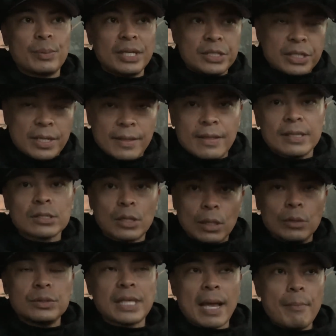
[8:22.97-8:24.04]
pitch and thus
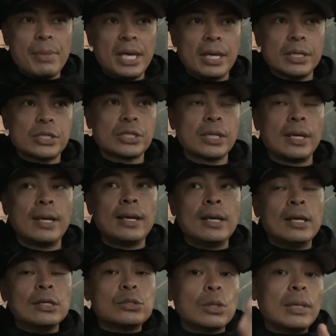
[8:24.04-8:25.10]
close that pitch.
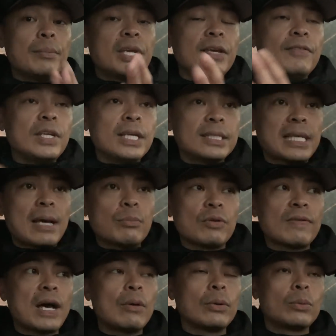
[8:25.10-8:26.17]
So let me give you an example
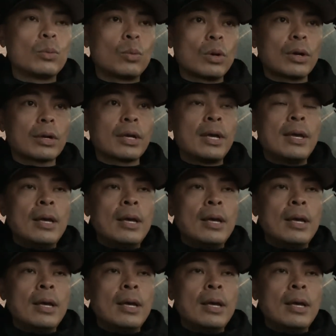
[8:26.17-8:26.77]
of how it would work.